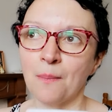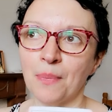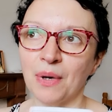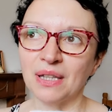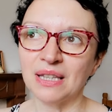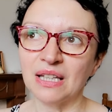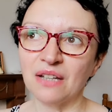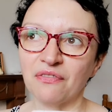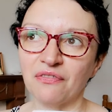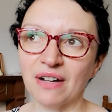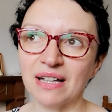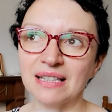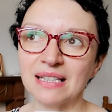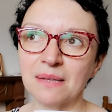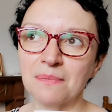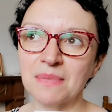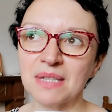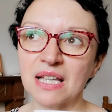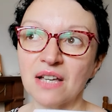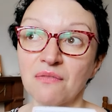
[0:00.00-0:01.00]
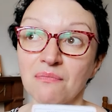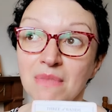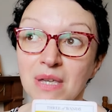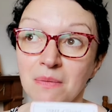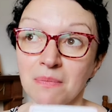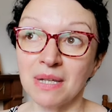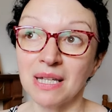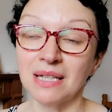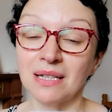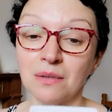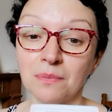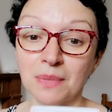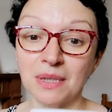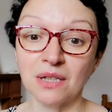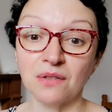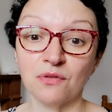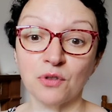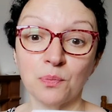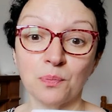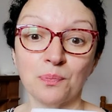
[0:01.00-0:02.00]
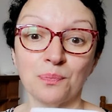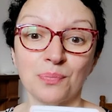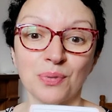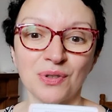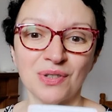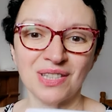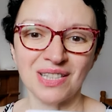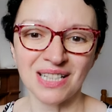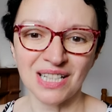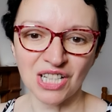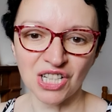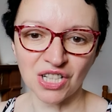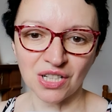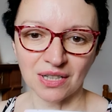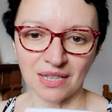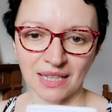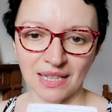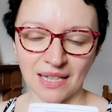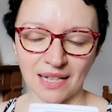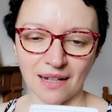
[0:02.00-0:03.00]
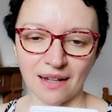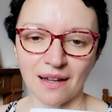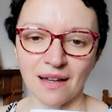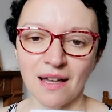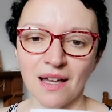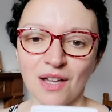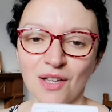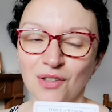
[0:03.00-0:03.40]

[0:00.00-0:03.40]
But they find themselves maybe in a bit of a position here.